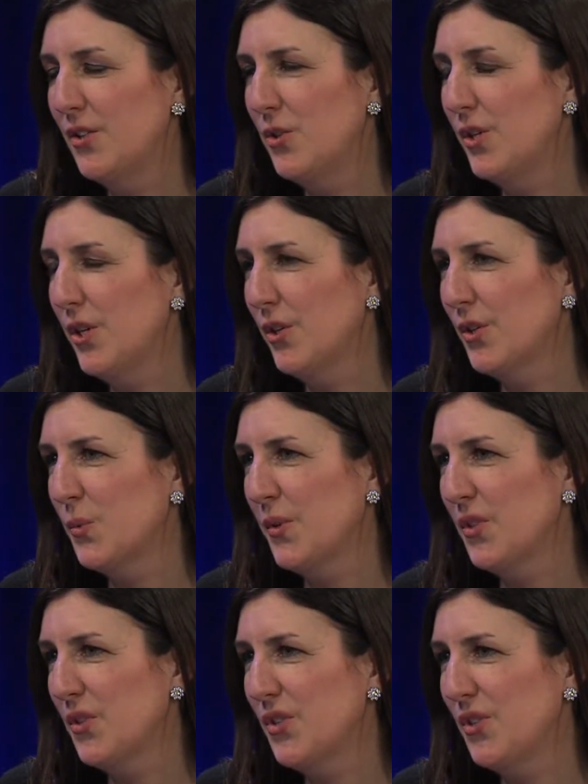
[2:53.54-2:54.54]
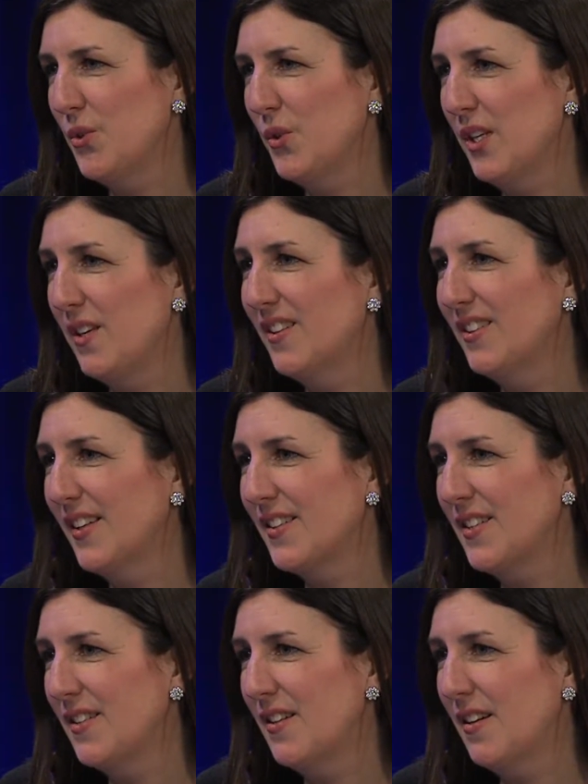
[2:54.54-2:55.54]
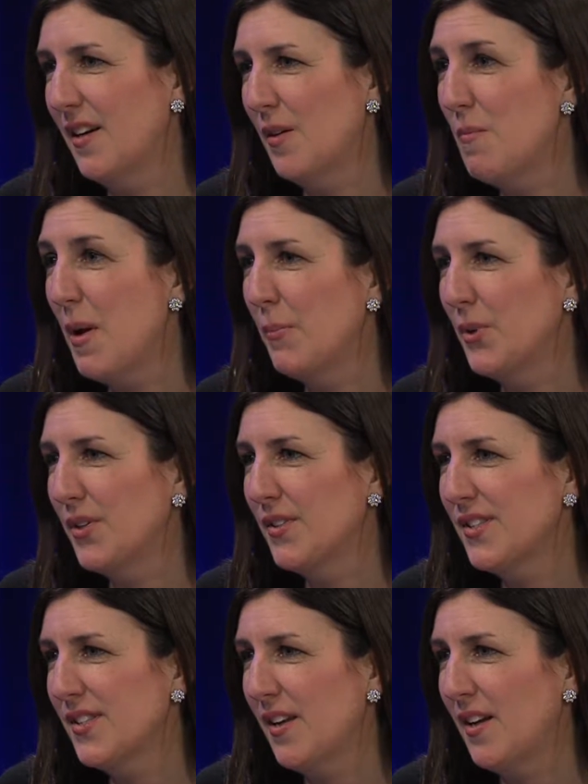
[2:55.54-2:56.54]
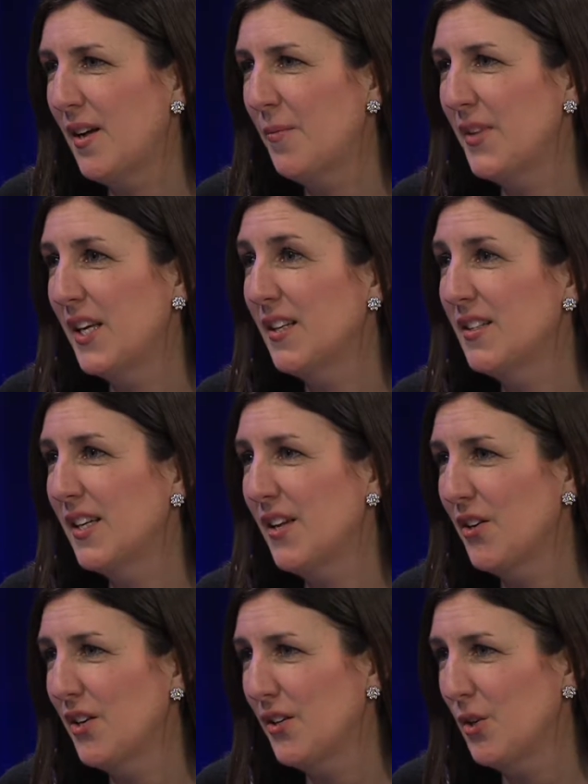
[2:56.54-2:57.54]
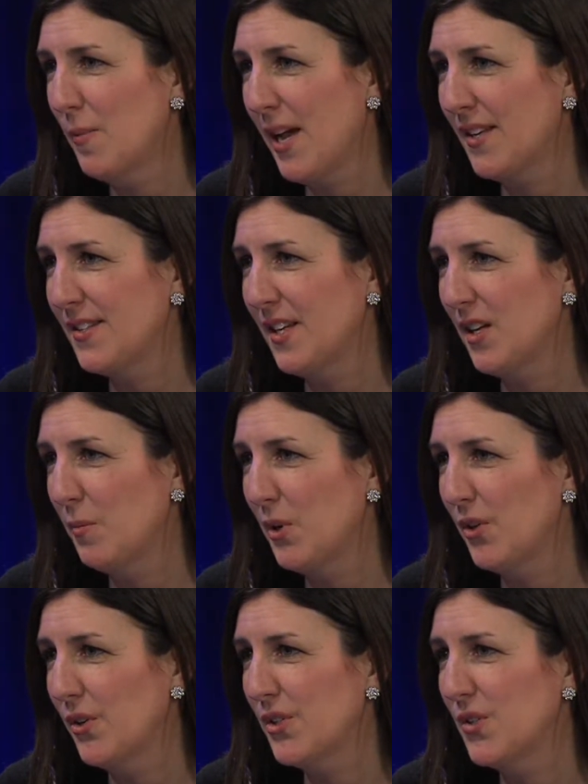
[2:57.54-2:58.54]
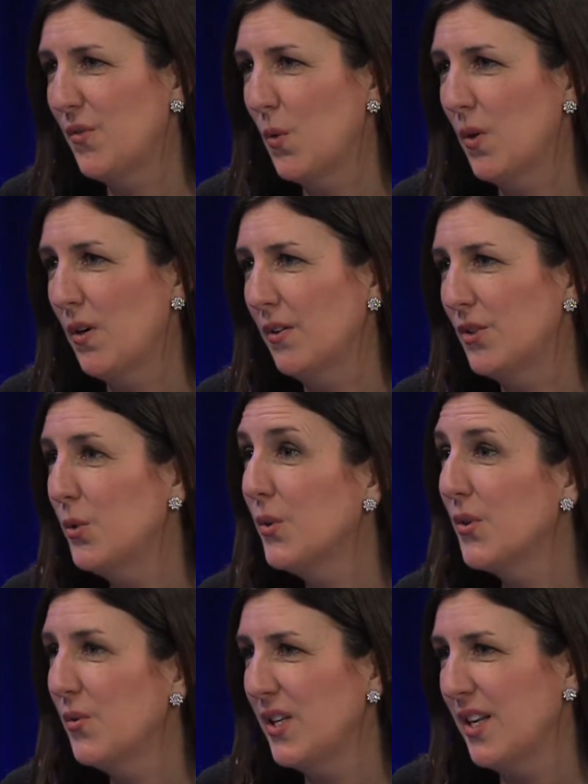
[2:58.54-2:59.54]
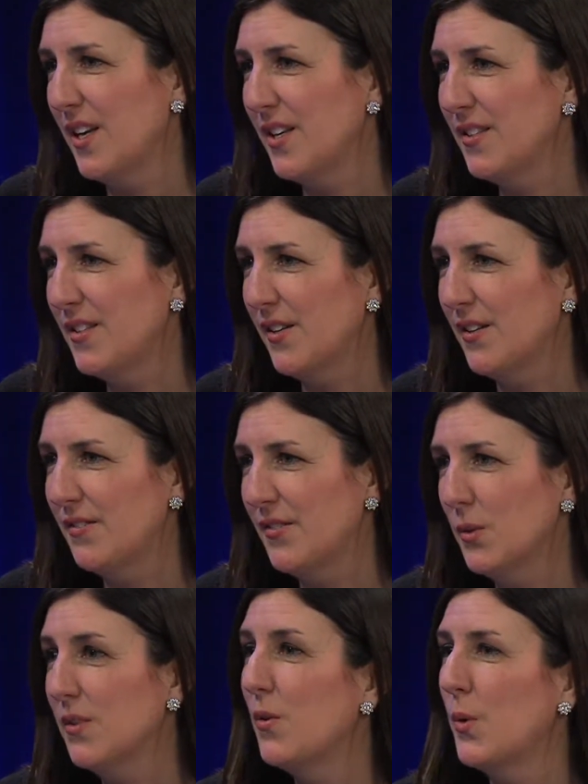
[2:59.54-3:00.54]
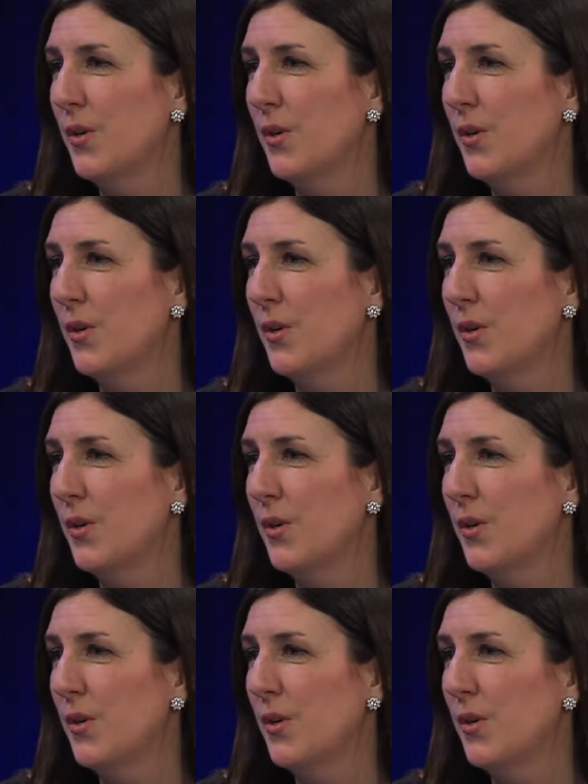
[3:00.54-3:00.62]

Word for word: two years when there's newly elected uh, members. Um, they get together at UMass Amherst for two or three days mm -hmm. of mm-hmm. sort of or